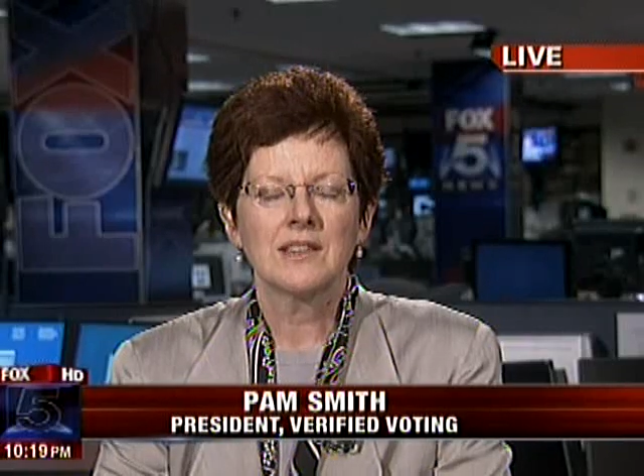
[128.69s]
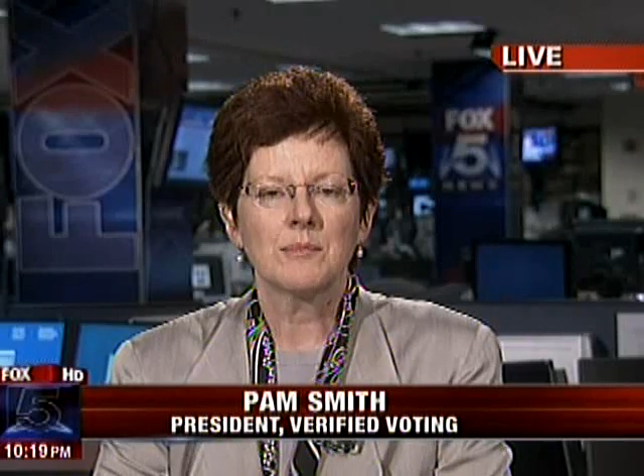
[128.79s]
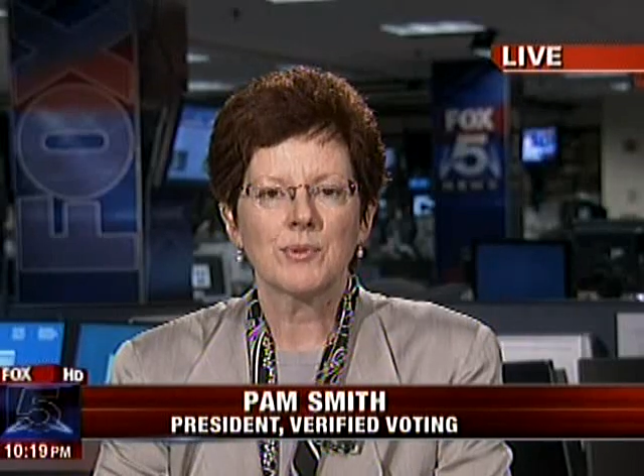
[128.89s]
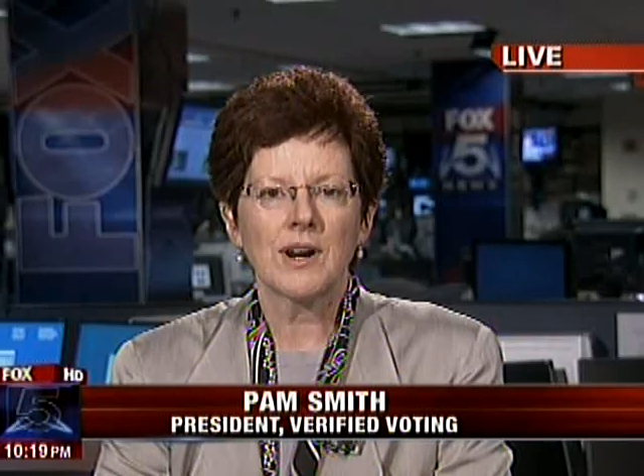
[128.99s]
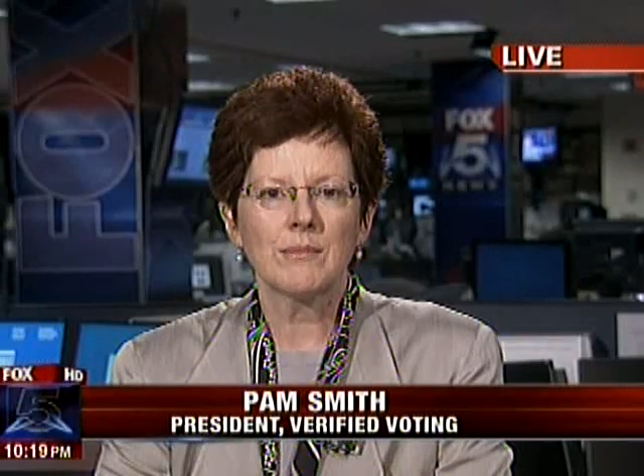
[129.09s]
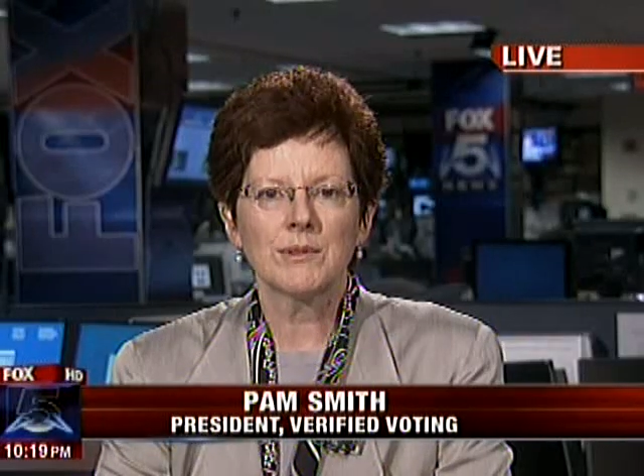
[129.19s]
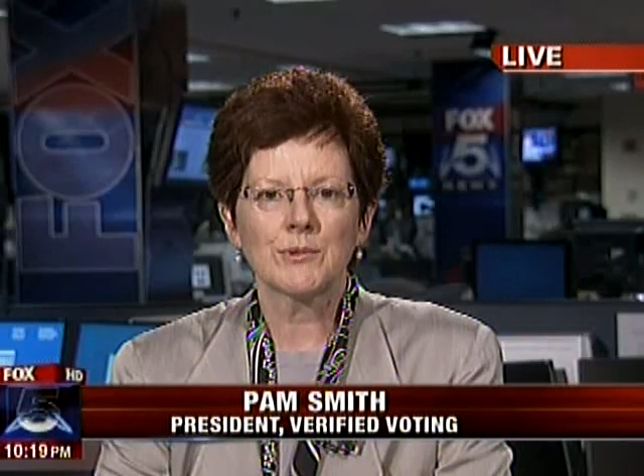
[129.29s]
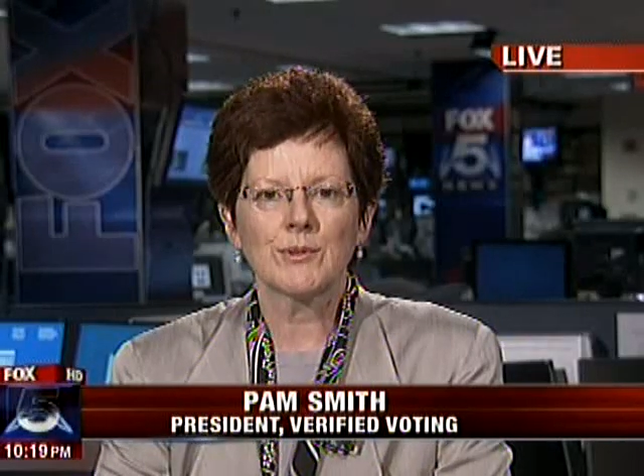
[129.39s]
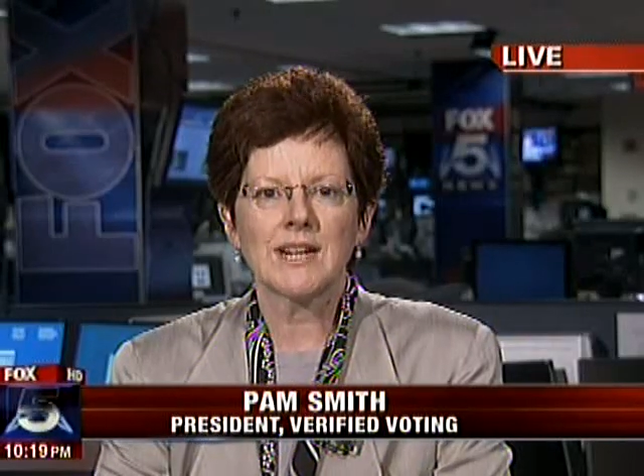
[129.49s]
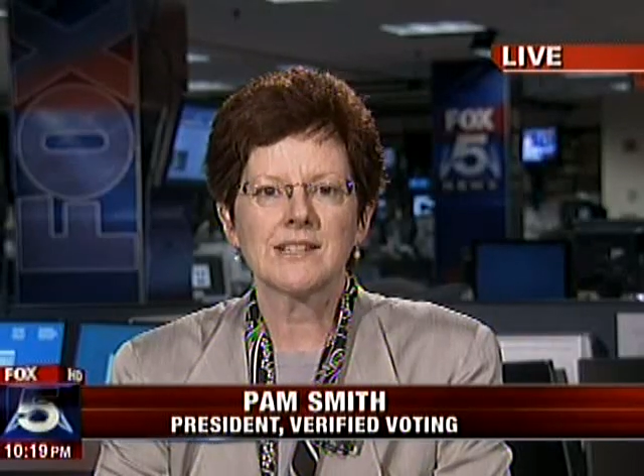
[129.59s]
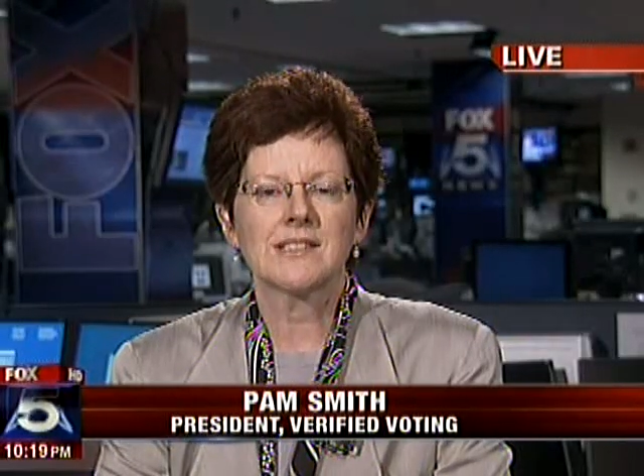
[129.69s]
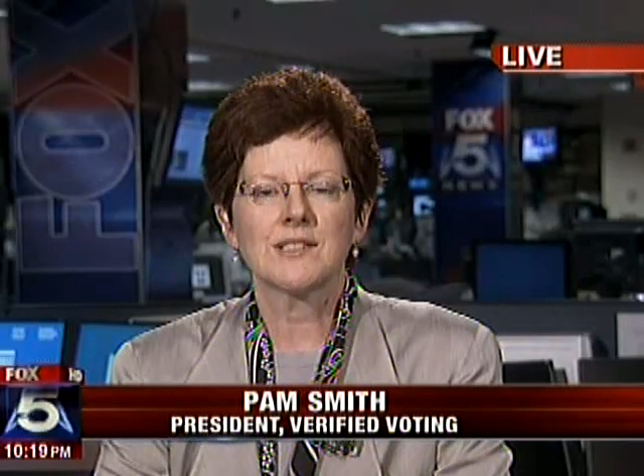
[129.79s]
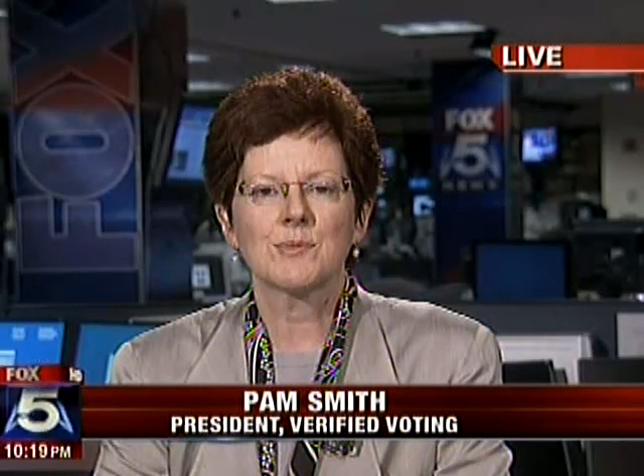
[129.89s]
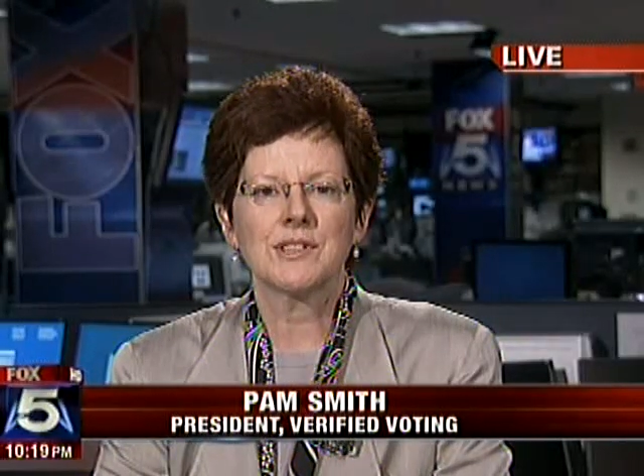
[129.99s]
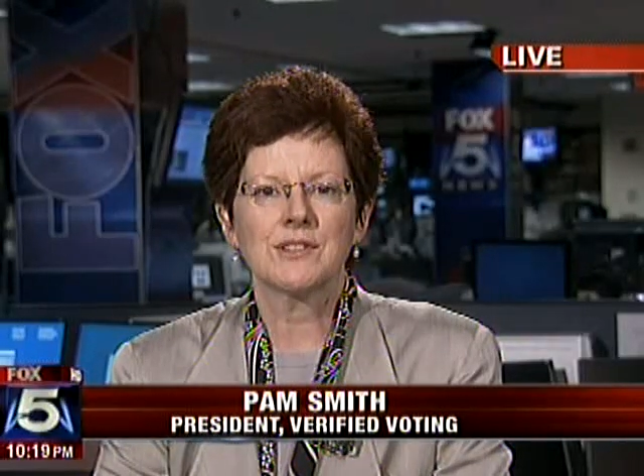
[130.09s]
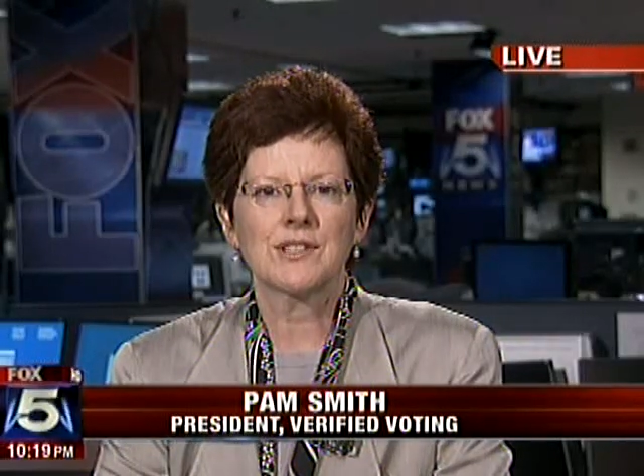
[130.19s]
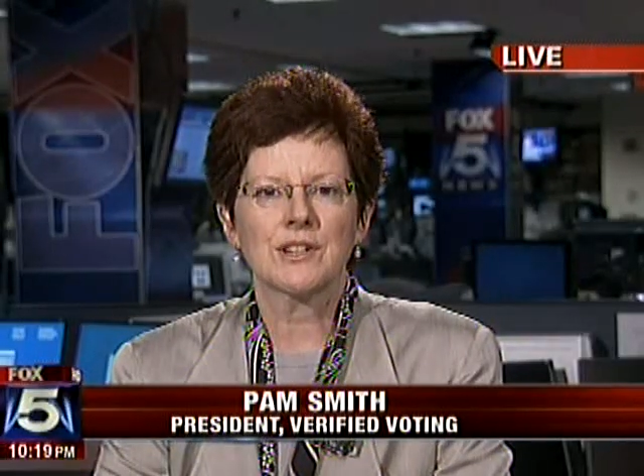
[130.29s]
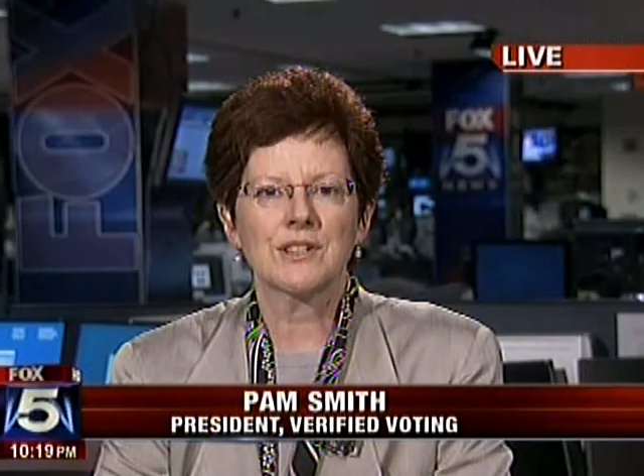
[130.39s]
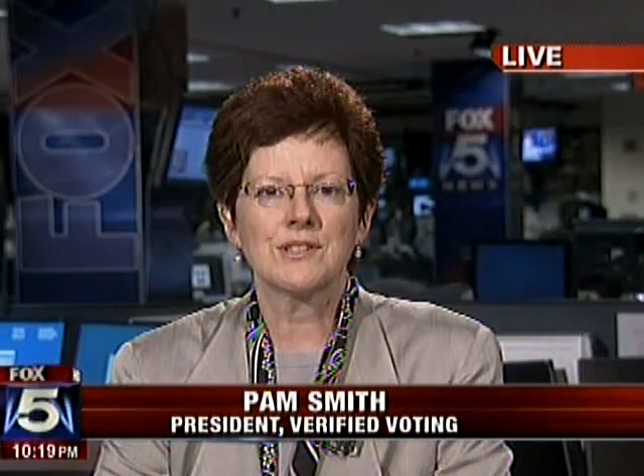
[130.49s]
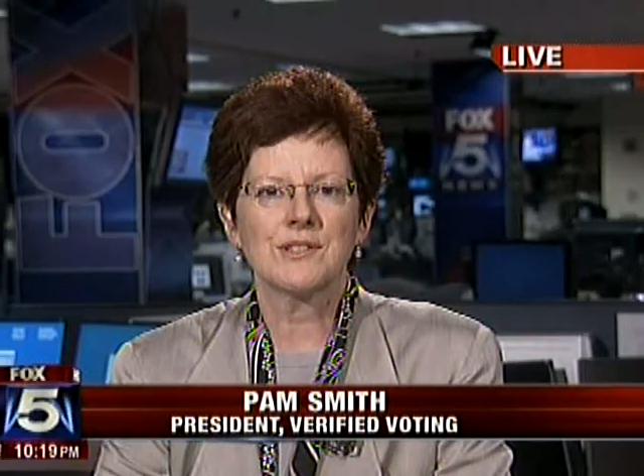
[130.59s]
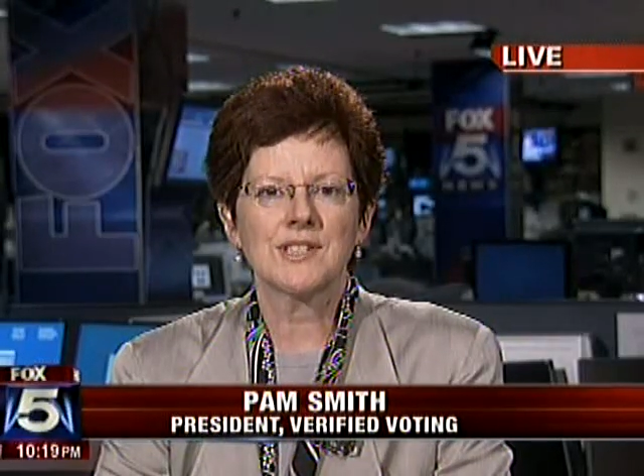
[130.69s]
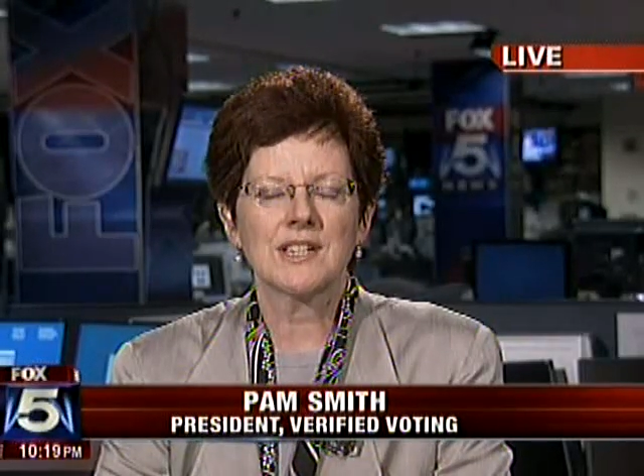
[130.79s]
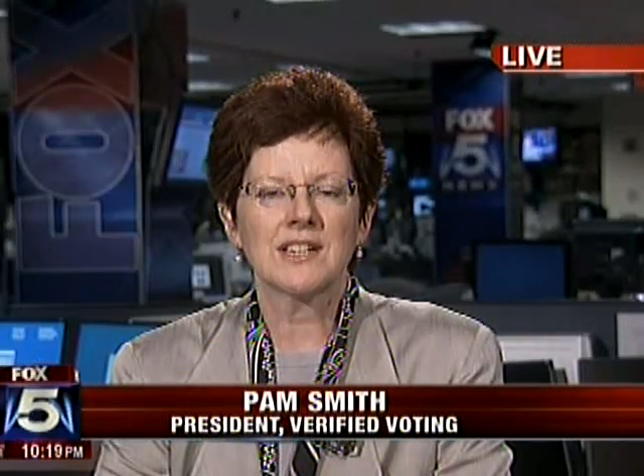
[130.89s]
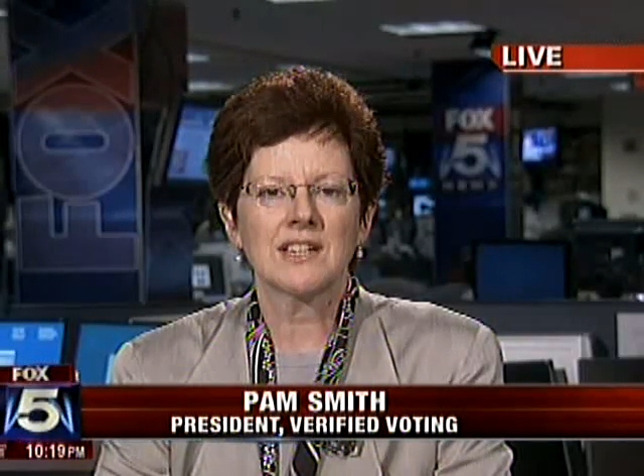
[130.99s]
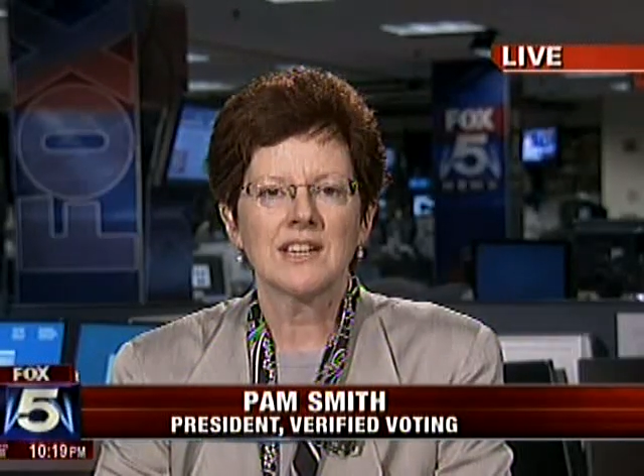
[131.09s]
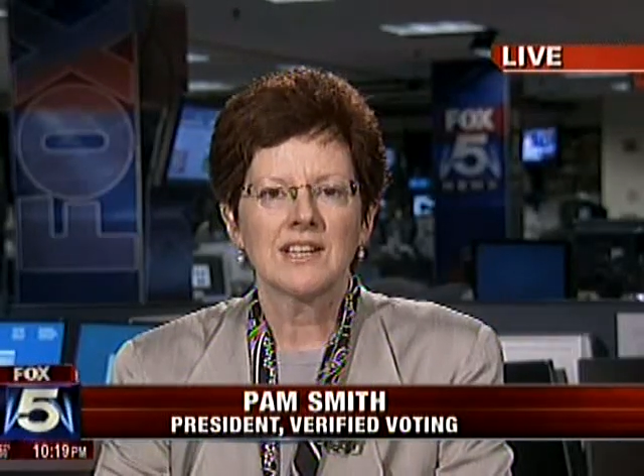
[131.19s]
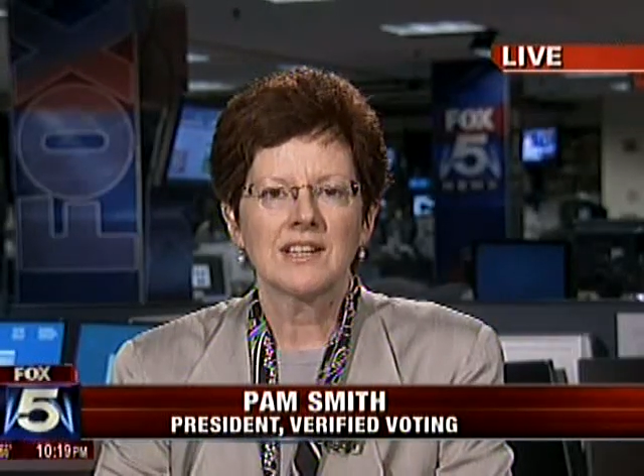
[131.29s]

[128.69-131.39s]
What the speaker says: The problem arises when you start using